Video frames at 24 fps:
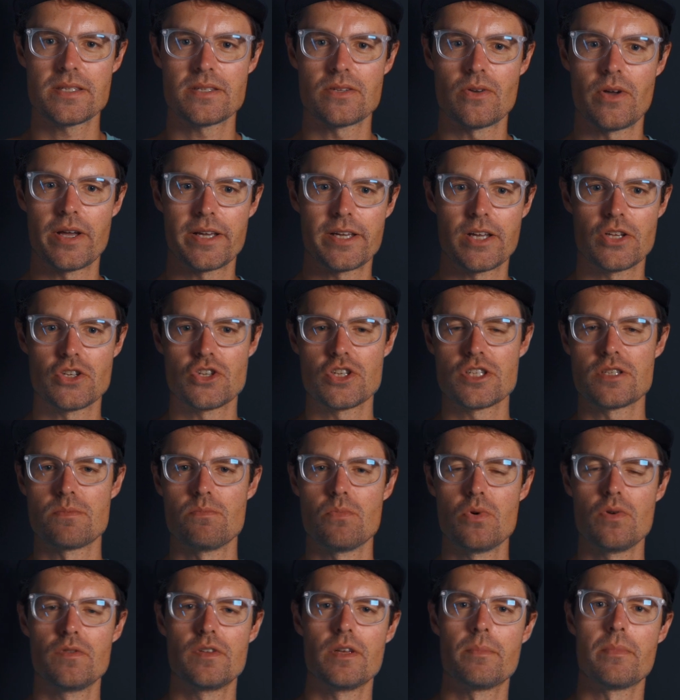so I can just
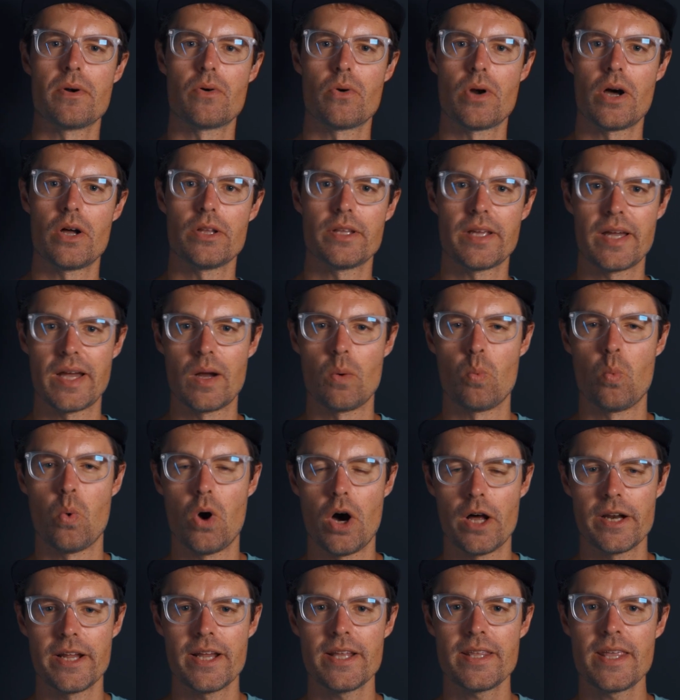move them around how I
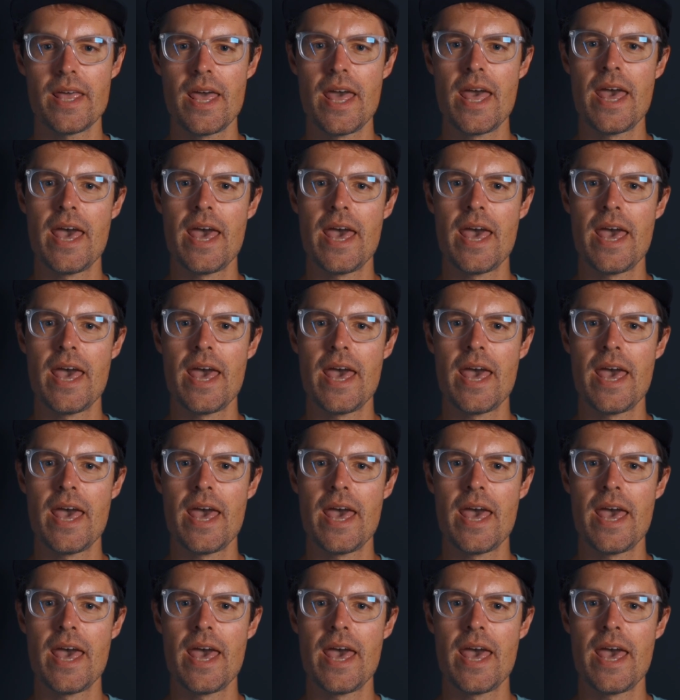want it.